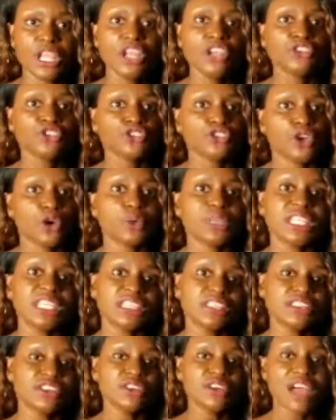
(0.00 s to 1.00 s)
So
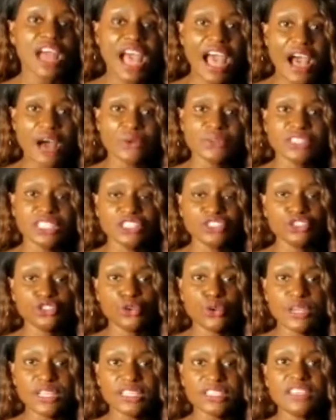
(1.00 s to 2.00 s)
either a housing
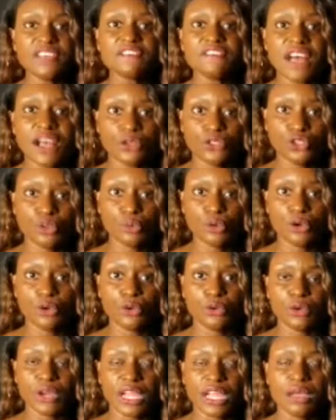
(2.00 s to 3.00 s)
choice voucher
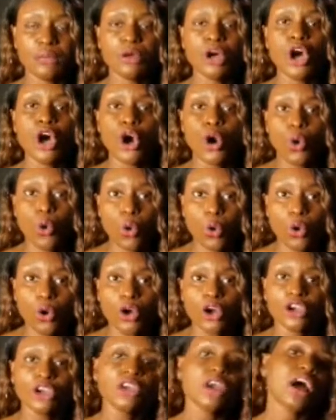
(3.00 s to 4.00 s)
program
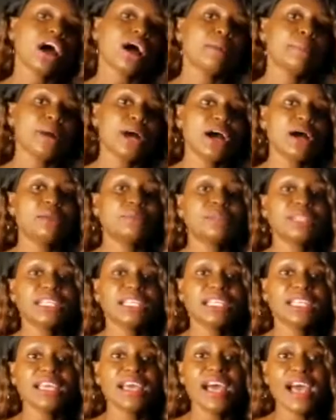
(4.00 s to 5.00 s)
or a
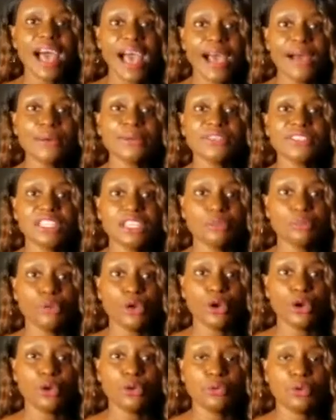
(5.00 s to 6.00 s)
public housing
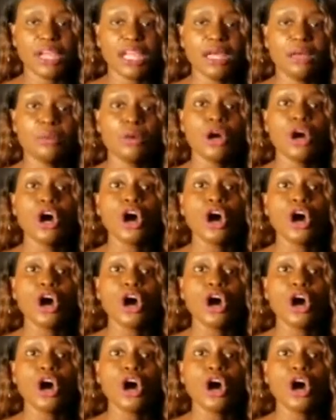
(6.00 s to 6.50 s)
program